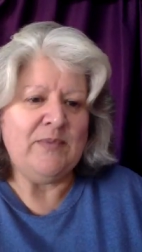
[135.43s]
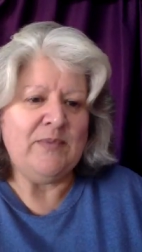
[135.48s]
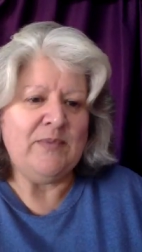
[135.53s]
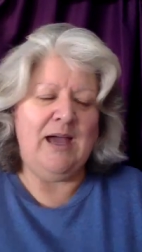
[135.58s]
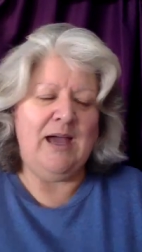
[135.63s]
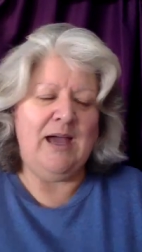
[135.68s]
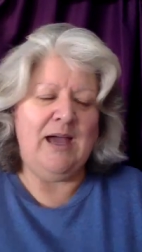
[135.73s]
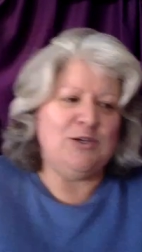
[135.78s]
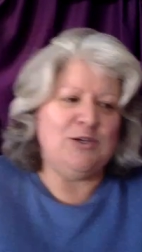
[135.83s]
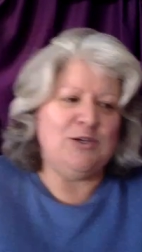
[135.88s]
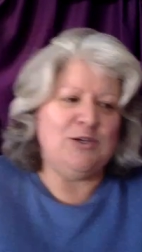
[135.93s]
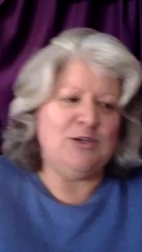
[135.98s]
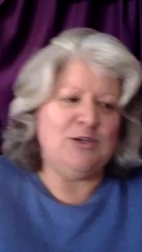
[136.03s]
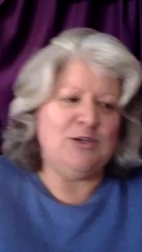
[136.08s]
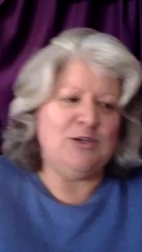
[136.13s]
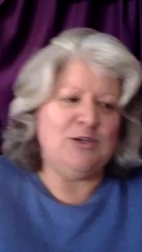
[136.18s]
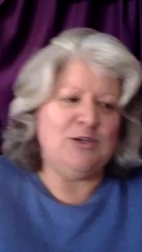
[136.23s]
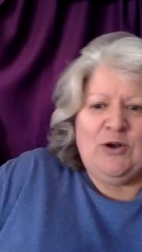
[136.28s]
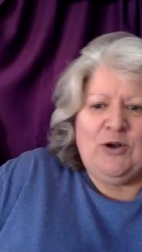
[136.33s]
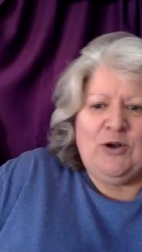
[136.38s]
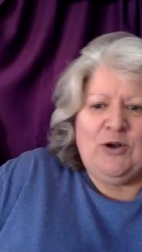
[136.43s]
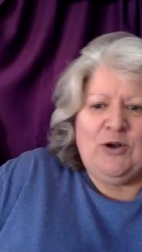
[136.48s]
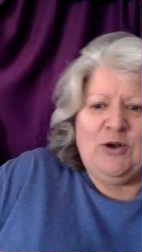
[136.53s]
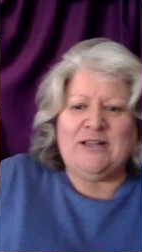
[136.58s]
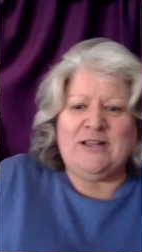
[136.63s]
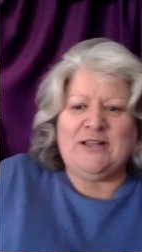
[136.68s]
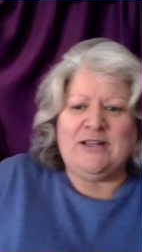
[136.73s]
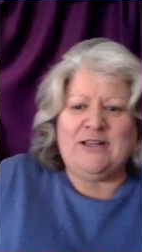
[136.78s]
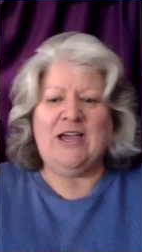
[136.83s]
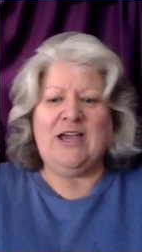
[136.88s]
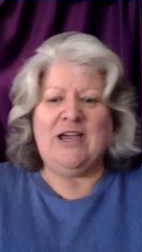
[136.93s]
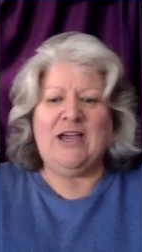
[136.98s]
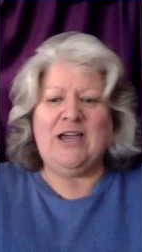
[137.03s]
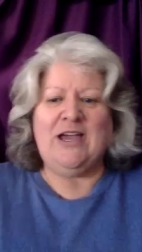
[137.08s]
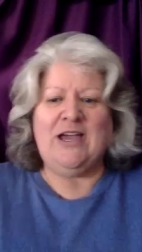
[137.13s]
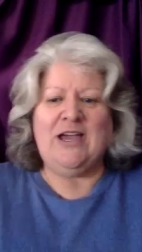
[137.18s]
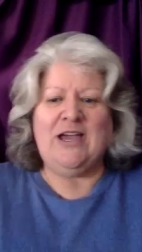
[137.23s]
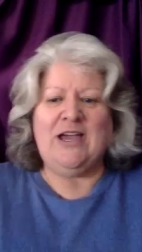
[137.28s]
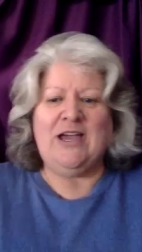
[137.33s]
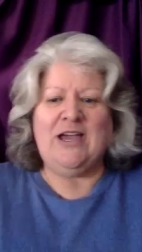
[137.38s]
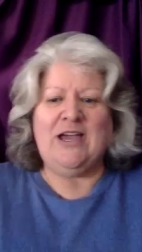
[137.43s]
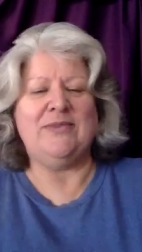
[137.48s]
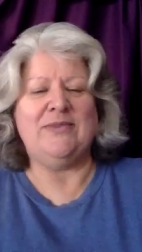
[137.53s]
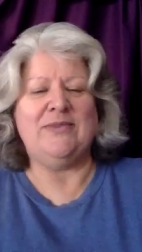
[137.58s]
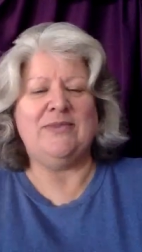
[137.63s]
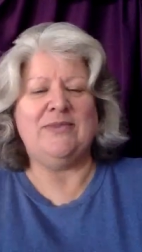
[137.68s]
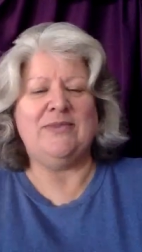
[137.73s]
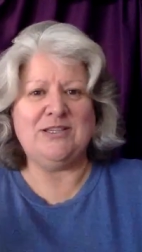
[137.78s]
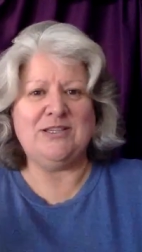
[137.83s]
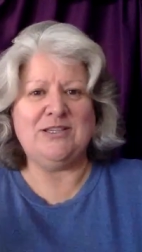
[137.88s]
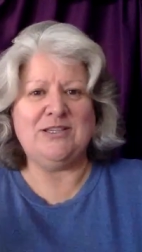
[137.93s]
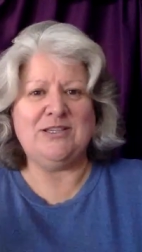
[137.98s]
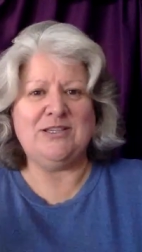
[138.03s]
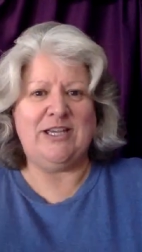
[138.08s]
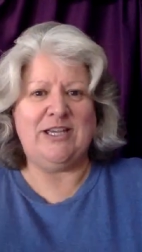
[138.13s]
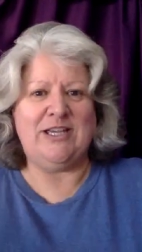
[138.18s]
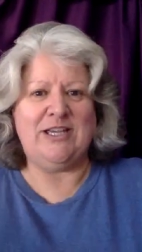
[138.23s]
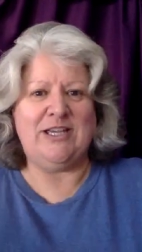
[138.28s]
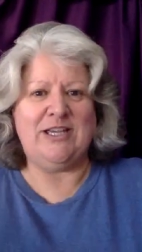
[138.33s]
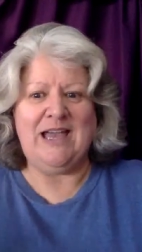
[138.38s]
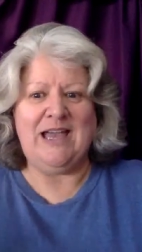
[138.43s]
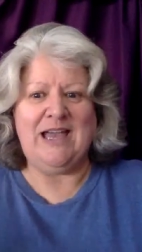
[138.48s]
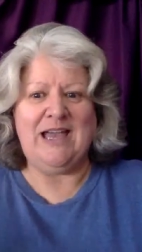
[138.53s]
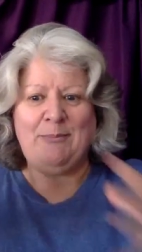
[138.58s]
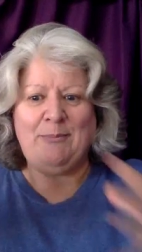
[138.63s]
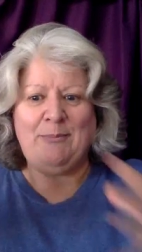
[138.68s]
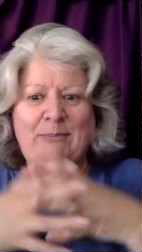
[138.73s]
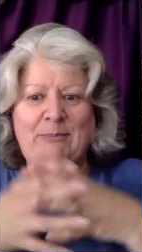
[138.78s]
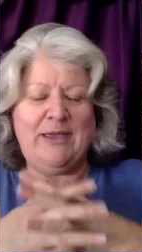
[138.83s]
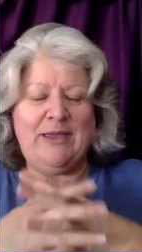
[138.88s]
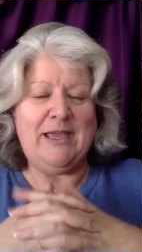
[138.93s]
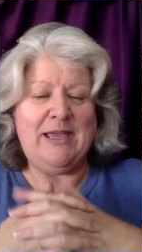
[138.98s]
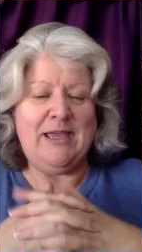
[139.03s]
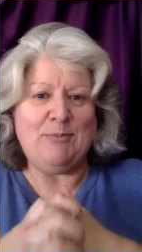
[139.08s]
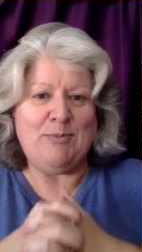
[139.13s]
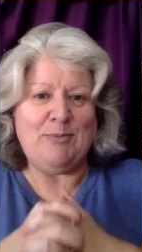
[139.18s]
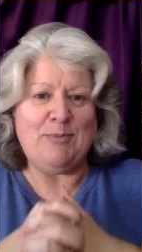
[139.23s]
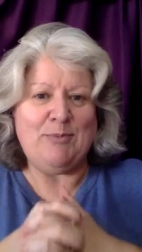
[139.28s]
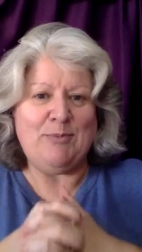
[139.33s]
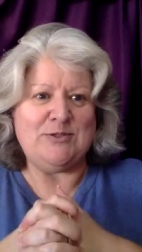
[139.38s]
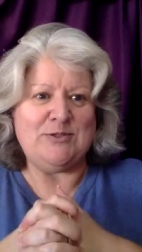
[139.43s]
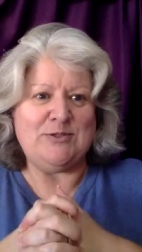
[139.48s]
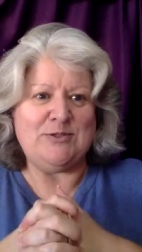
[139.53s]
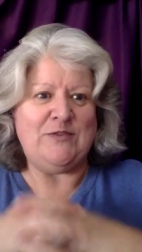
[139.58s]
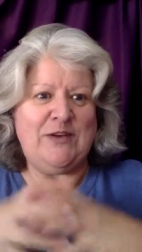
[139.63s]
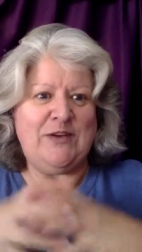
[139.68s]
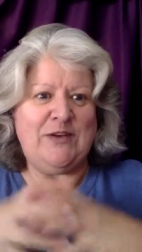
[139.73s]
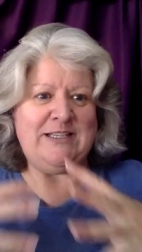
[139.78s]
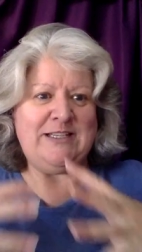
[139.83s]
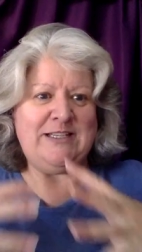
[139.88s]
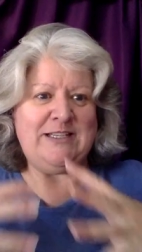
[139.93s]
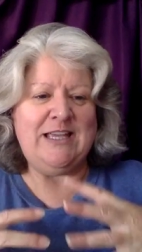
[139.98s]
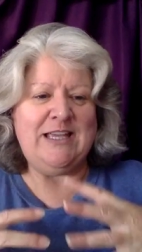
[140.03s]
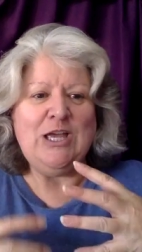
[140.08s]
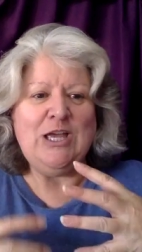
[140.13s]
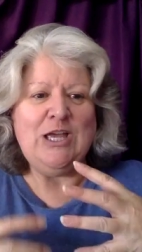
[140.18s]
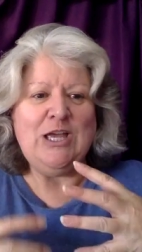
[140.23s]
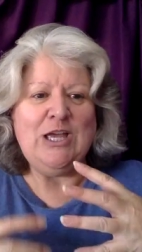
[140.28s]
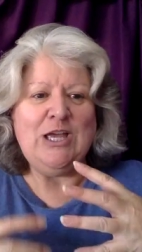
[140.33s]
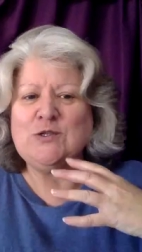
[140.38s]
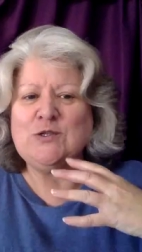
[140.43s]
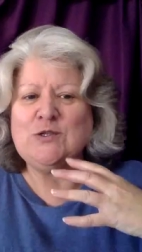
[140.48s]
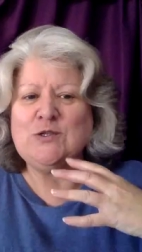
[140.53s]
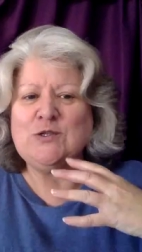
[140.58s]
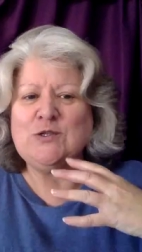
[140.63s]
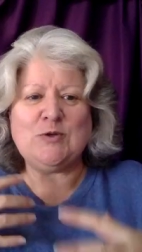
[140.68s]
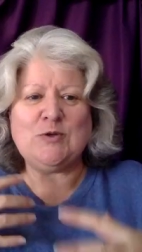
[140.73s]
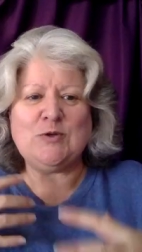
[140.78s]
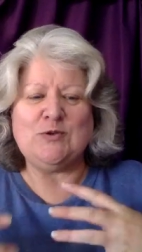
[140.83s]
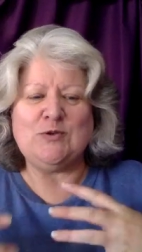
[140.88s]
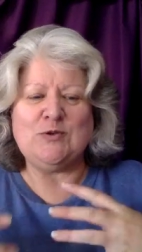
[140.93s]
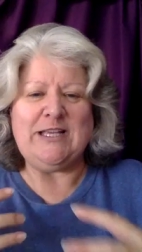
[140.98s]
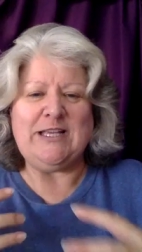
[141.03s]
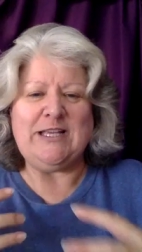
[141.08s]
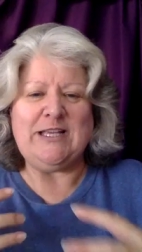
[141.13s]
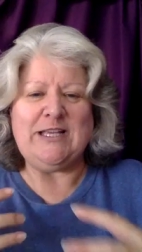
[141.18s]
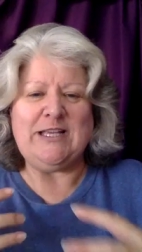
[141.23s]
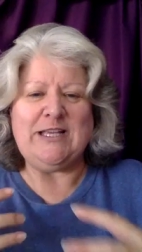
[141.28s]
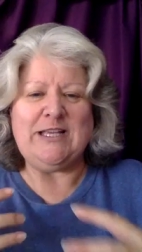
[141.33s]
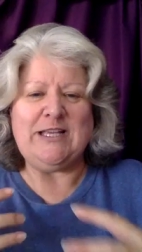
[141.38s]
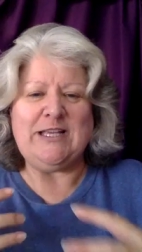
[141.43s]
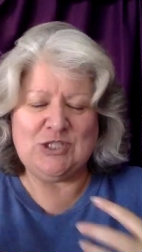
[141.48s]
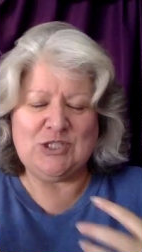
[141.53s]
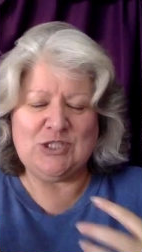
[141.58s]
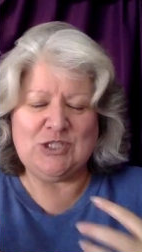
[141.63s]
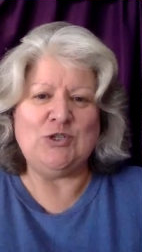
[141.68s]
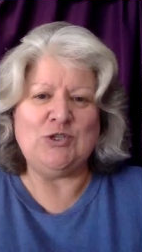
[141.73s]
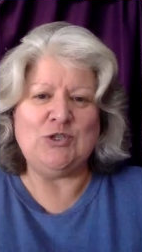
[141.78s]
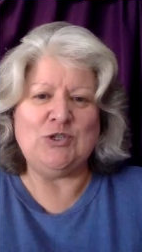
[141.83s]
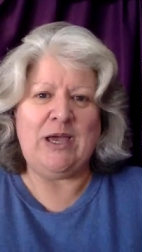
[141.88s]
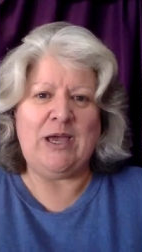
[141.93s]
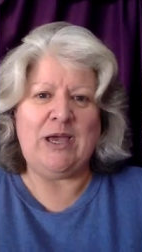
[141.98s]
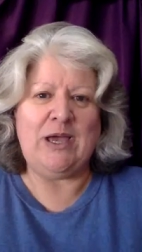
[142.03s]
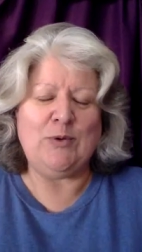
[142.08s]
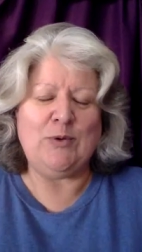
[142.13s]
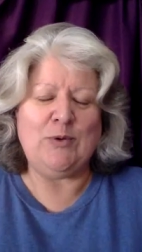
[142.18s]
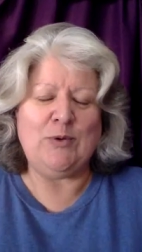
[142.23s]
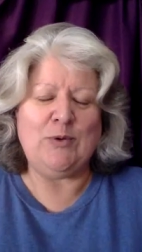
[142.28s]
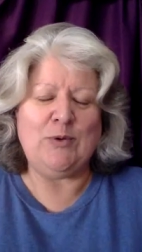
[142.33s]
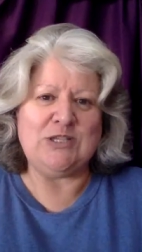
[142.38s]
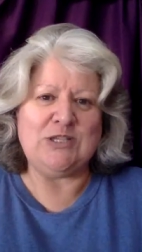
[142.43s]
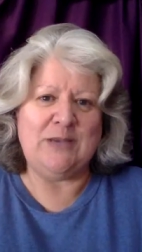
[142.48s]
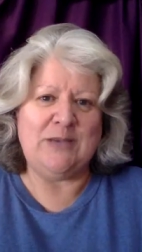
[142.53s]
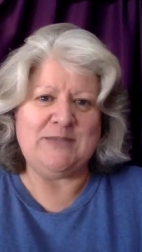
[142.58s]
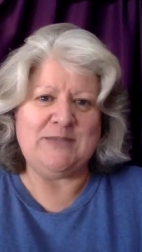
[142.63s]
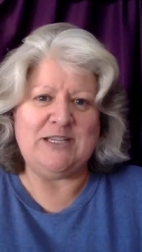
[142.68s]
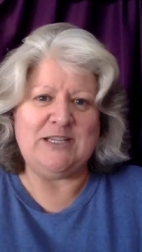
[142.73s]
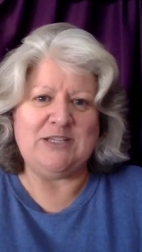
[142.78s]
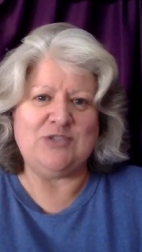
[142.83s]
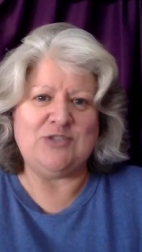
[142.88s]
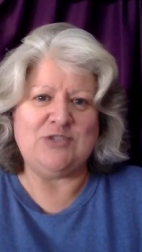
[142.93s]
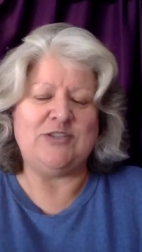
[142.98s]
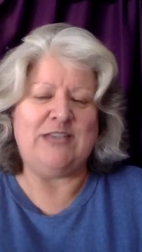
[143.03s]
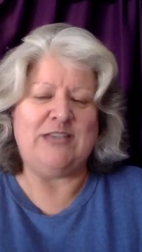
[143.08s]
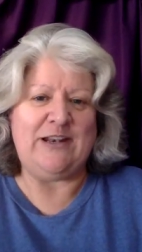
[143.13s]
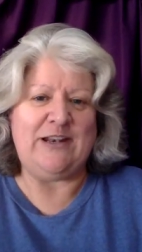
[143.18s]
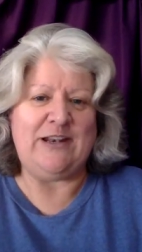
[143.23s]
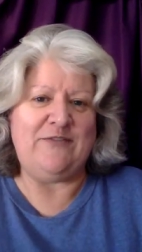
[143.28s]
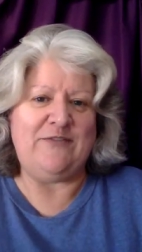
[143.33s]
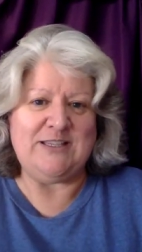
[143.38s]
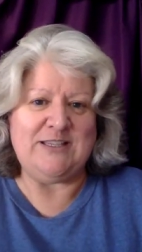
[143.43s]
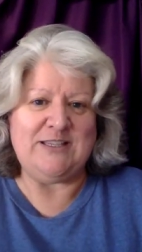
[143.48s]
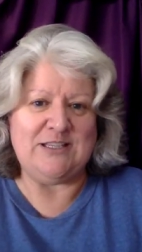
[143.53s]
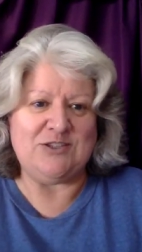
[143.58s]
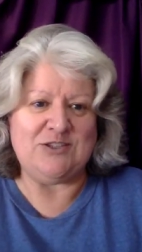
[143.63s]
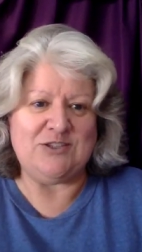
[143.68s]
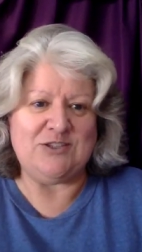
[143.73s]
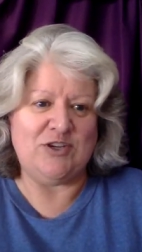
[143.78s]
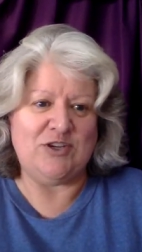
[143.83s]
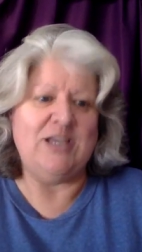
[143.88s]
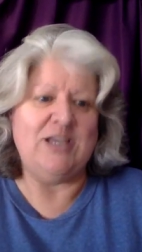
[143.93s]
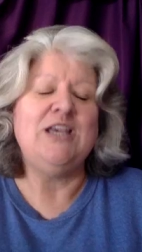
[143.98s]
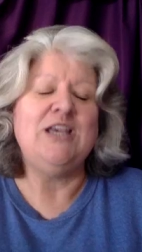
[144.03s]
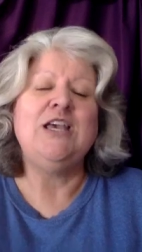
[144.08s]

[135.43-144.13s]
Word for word: Because you know me, I'm all about tying history up and making it personal, finding those personal connections to time, points and times in history and events in history.